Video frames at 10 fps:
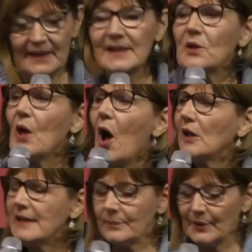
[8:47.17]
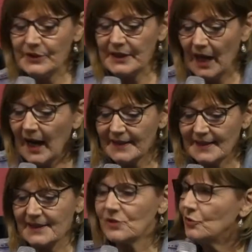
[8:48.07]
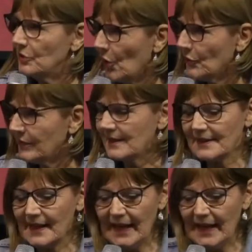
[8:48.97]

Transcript: So the Holy Spirit guides us, you know this.